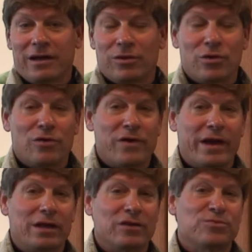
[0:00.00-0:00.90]
I don't know if
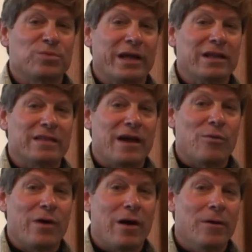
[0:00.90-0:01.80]
I can explain it
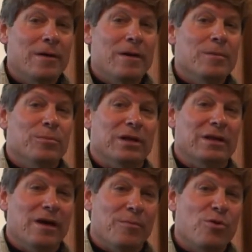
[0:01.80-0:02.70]
that well, but
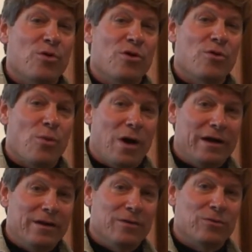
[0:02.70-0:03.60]
number
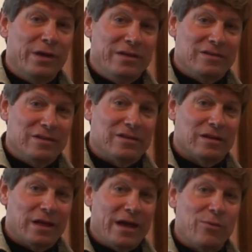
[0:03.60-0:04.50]
one reason
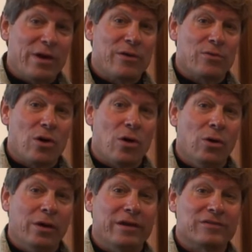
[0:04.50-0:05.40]
to lightweight
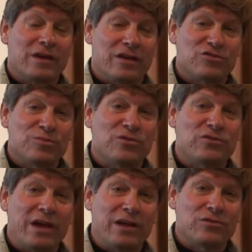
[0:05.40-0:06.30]
roll is customer
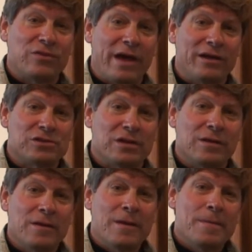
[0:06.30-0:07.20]
satisfaction,
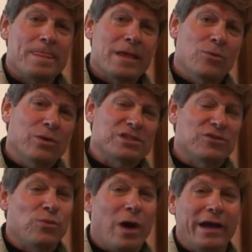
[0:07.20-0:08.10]
which
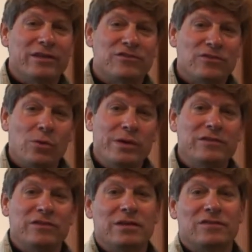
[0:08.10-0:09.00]
is why it's so
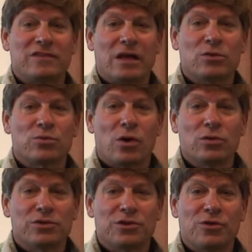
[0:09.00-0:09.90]
easy to sell a
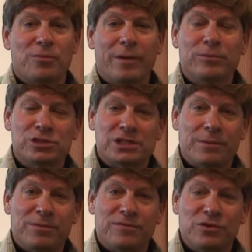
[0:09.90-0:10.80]
roller to your
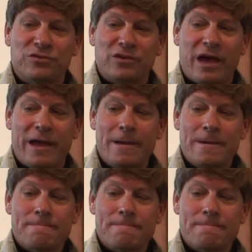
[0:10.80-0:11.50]
membership if you say,